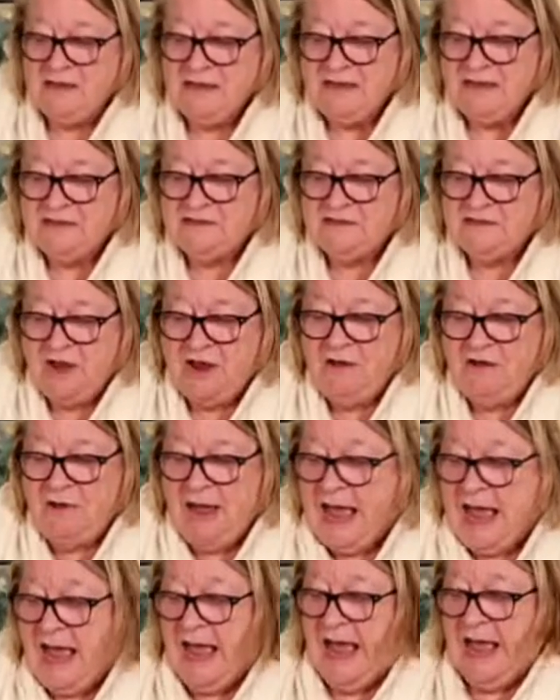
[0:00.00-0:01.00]
So,
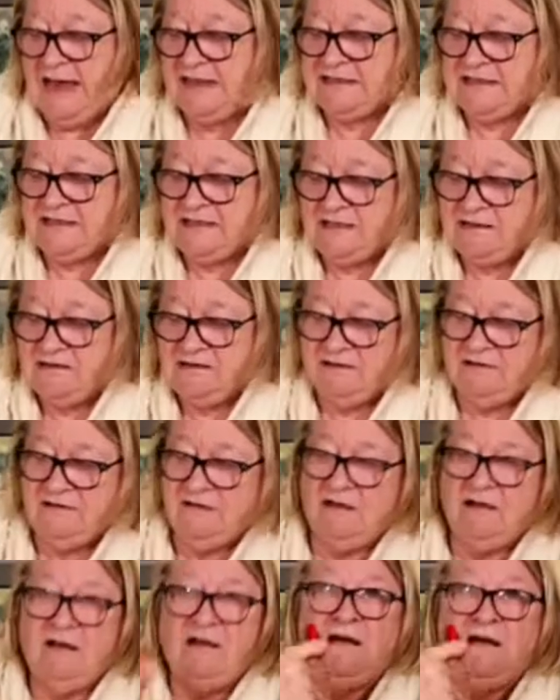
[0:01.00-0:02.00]
and
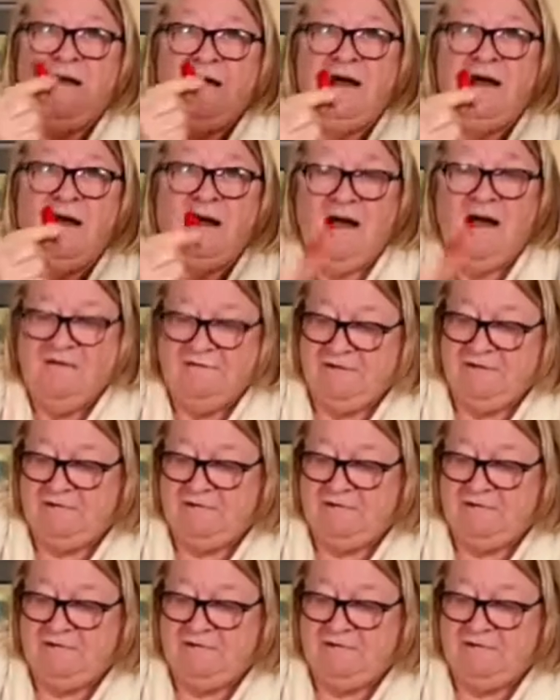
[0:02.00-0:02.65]
half